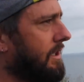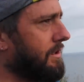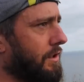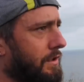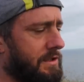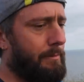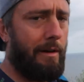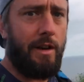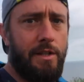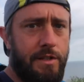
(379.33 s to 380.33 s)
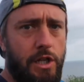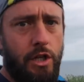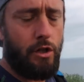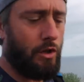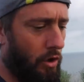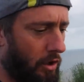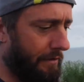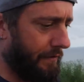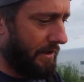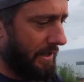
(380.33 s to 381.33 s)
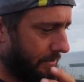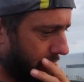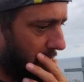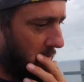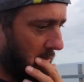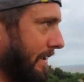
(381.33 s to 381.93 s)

to the Samaritans that you can call if you need to.